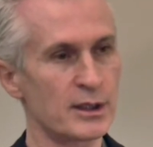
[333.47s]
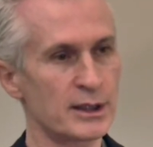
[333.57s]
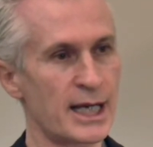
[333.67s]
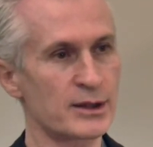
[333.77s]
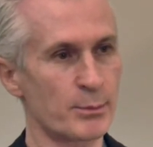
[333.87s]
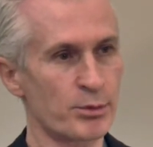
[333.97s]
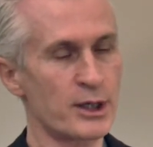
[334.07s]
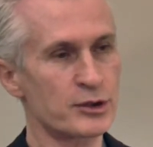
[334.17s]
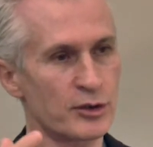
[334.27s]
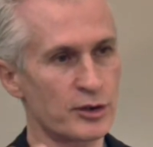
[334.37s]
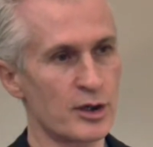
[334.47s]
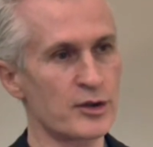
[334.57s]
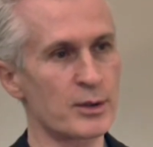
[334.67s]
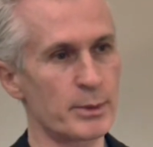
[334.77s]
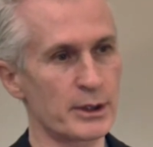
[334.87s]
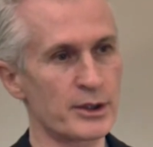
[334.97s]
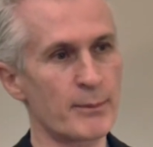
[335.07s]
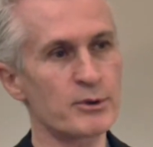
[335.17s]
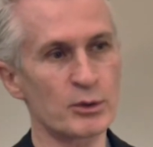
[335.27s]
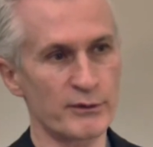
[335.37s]
that the pressure starts to build
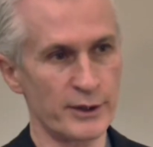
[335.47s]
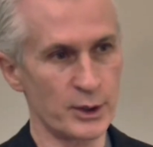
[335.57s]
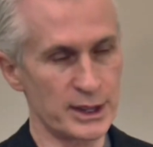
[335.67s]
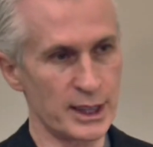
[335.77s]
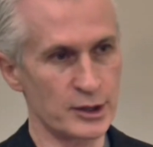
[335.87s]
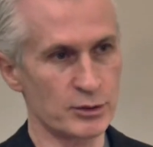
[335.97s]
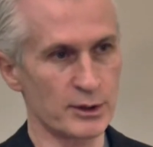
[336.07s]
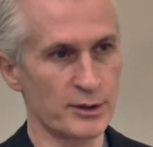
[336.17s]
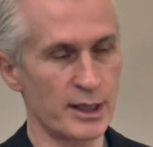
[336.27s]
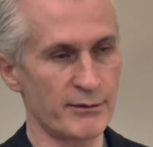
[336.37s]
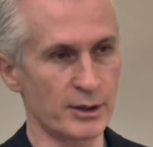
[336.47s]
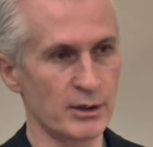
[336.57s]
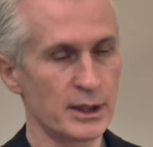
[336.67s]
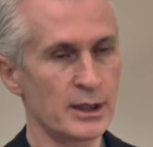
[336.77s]
up to a very dangerous level.